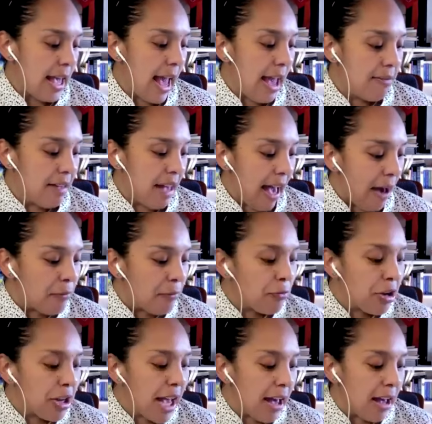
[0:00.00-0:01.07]
And after
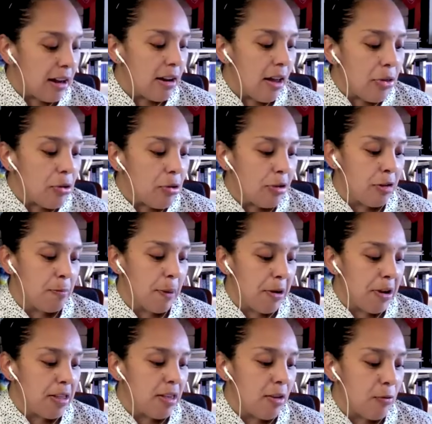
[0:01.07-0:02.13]
yet another
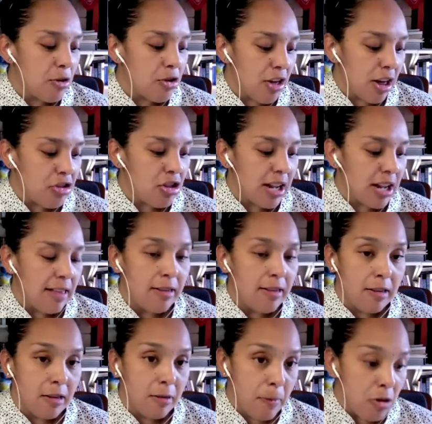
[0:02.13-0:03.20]
experience of rejection and
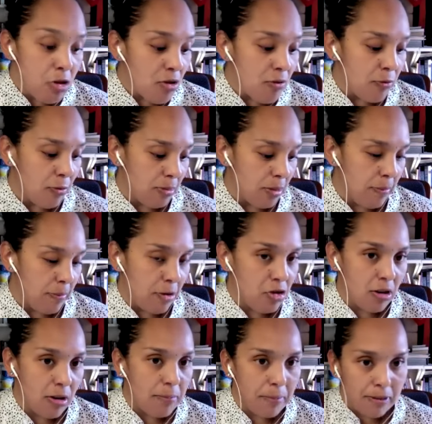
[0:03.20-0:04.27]
suspicion from the
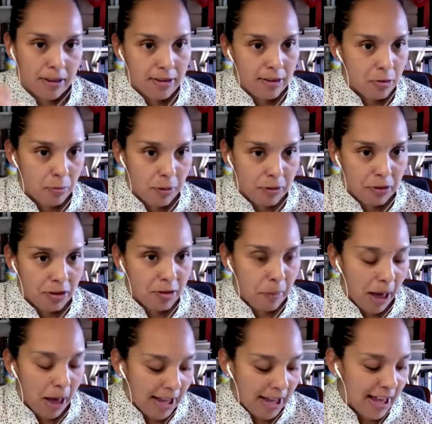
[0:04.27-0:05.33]
bishop, and this is where the
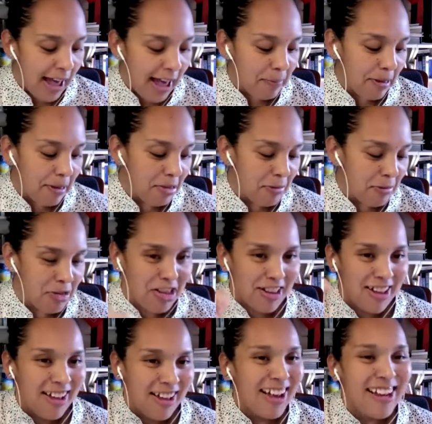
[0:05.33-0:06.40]
spying happens, which
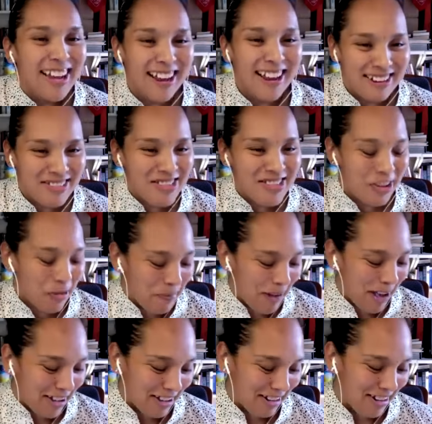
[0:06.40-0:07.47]
again, you should go
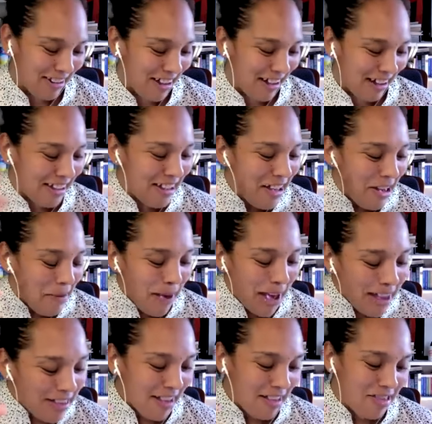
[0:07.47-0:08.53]
back and pay
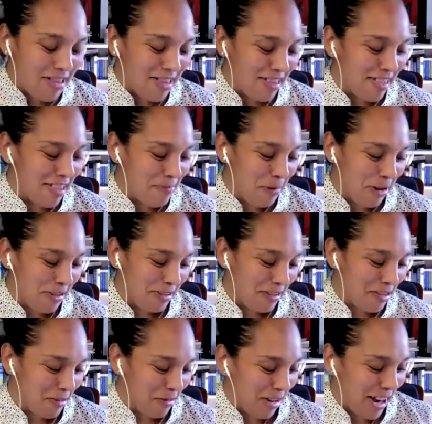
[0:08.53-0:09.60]
attention to this part of the
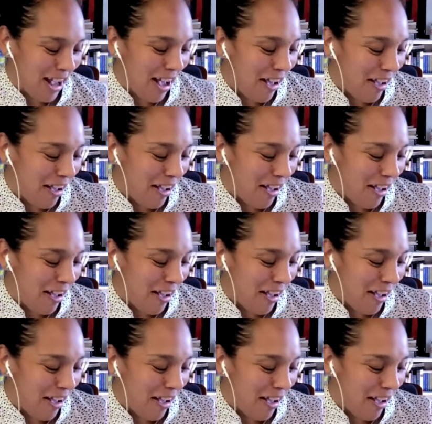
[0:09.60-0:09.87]
story.